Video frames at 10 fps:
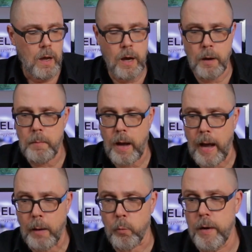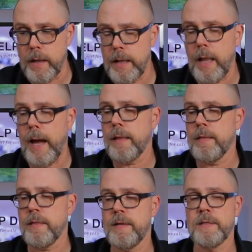I really like
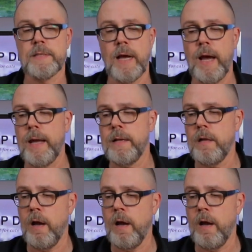that the design